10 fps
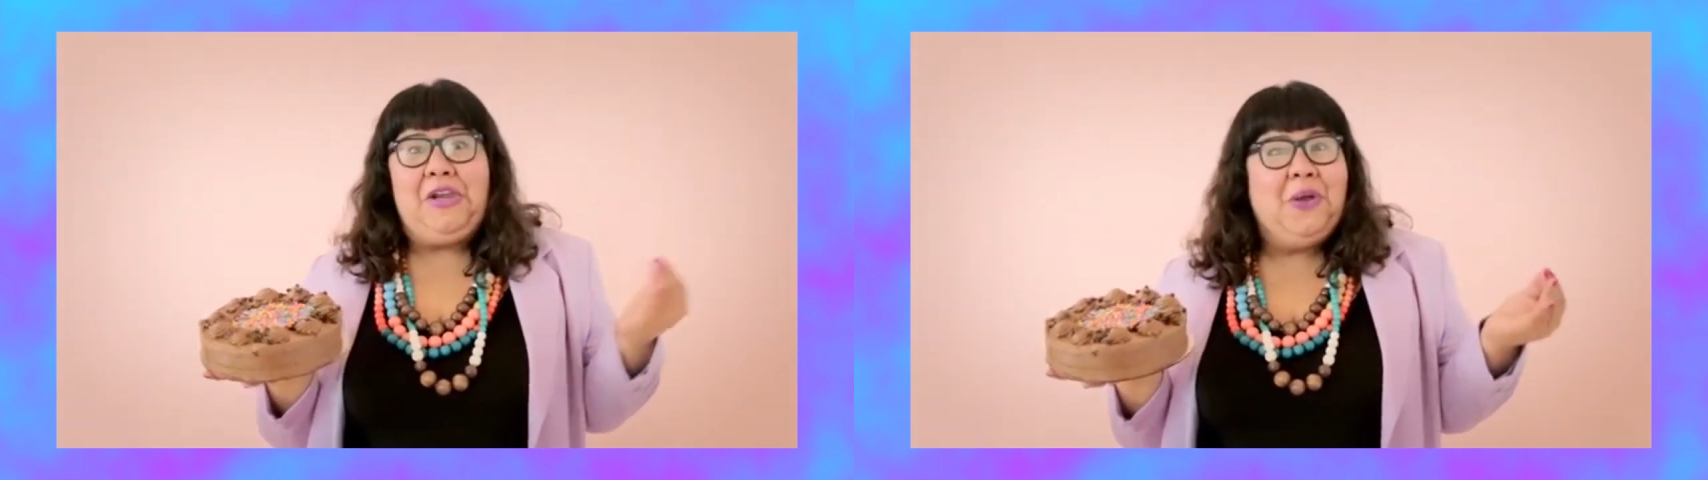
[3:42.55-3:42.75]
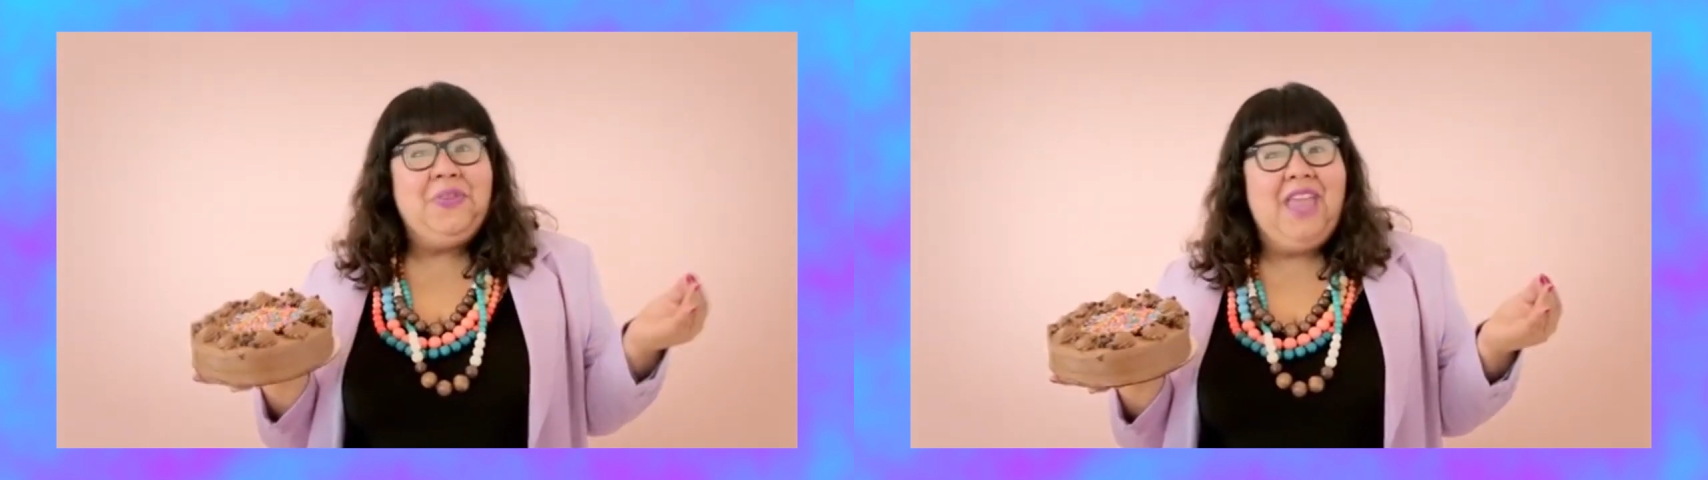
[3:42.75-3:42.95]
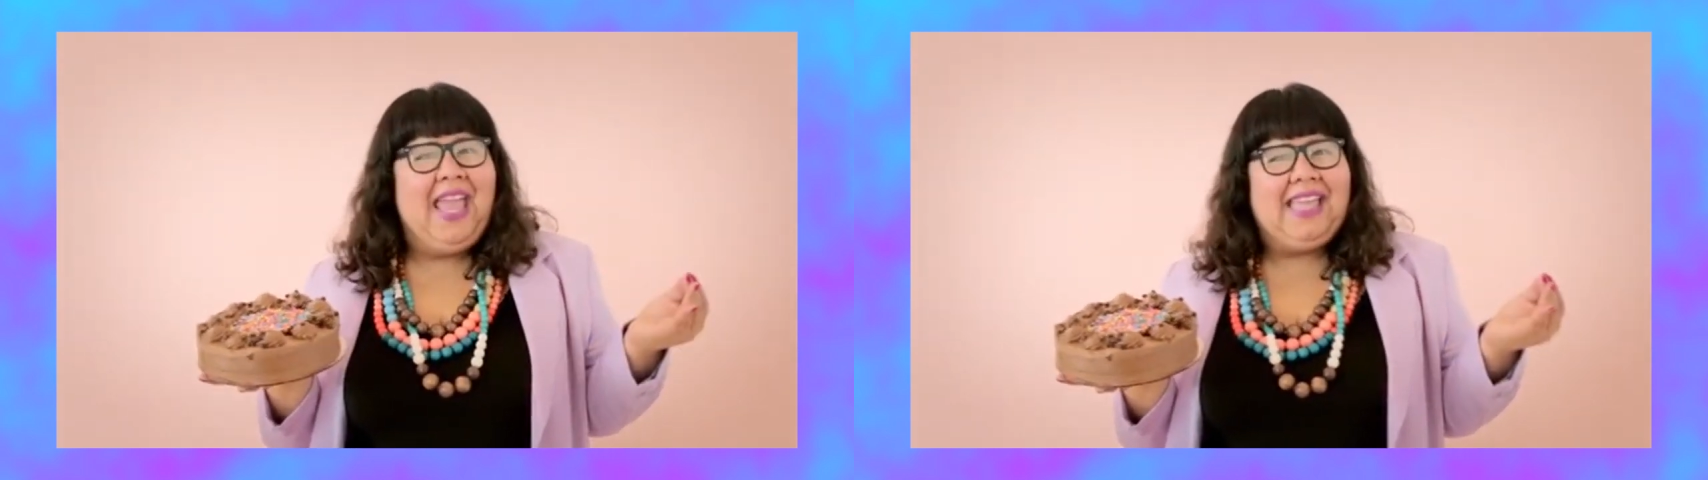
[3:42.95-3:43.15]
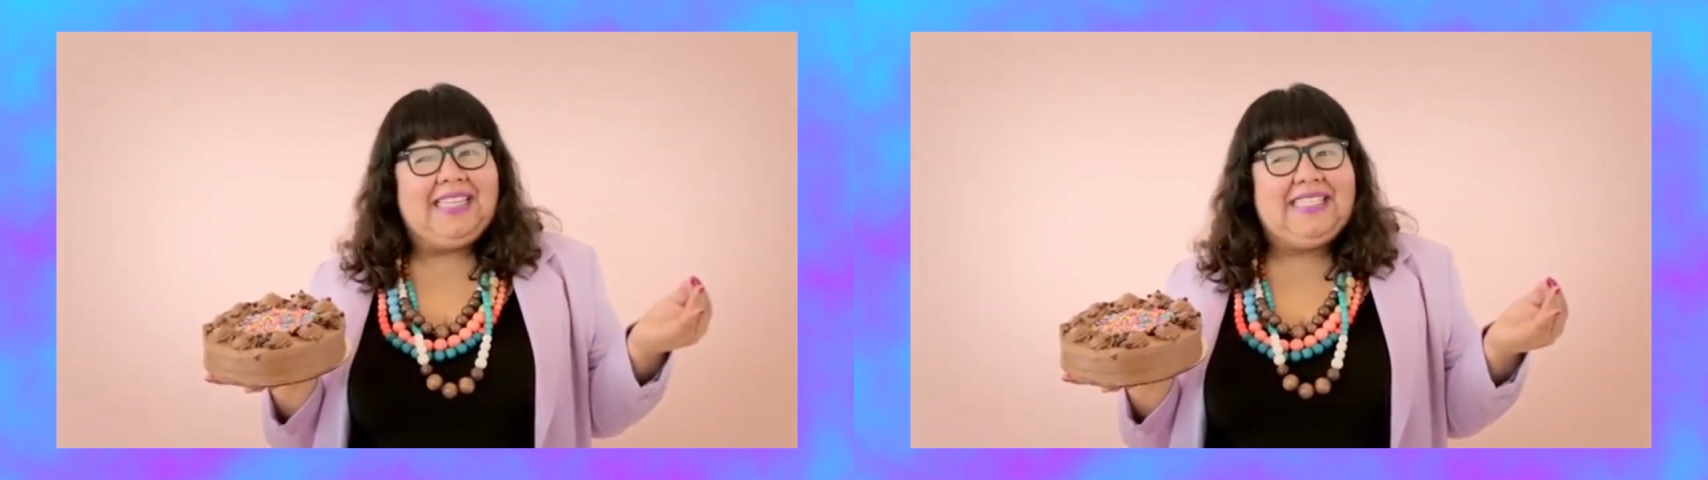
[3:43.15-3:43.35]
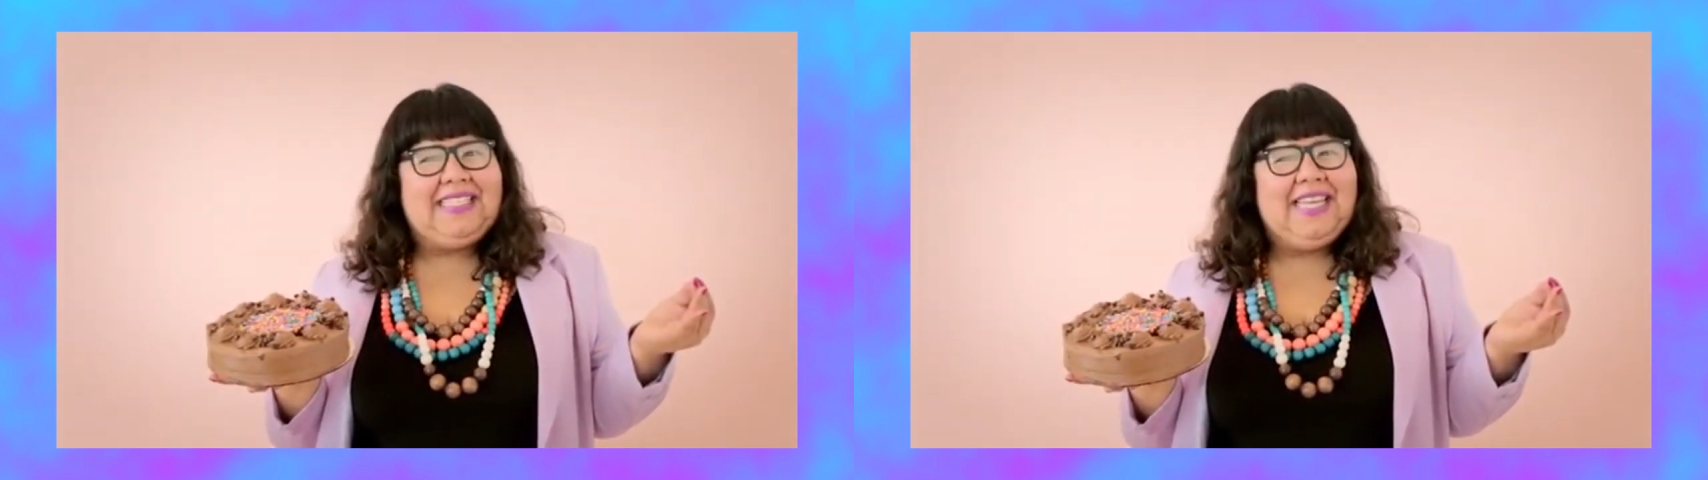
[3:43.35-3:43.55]
no
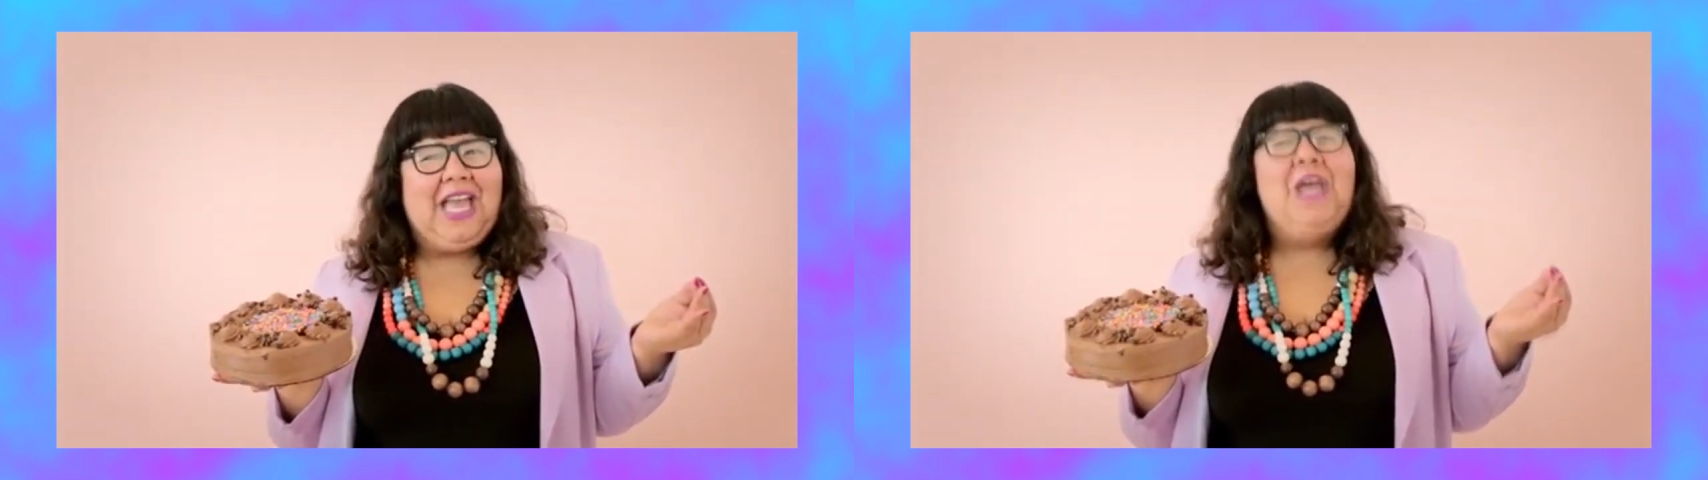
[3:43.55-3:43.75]
thanks.